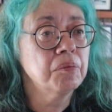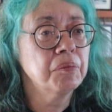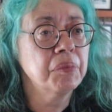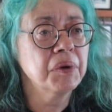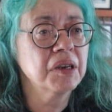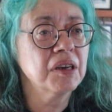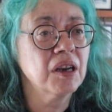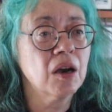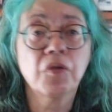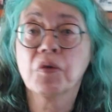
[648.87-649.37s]

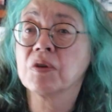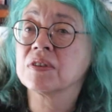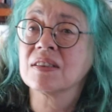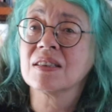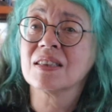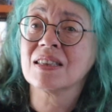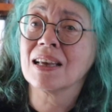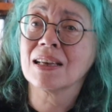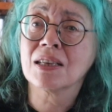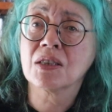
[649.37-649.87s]
but I
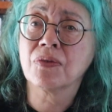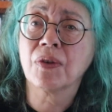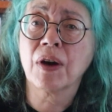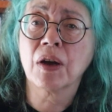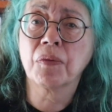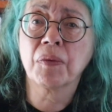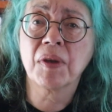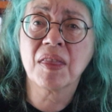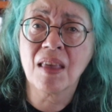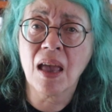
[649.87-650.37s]
wasn't
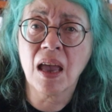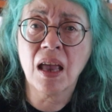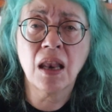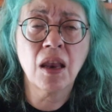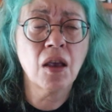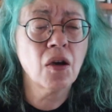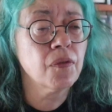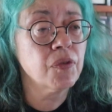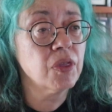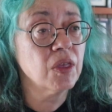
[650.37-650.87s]
satisfied with
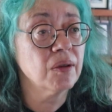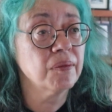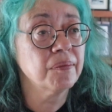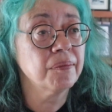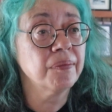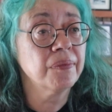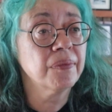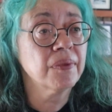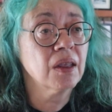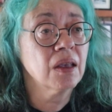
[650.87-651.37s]
any of
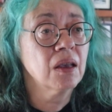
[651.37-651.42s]
them.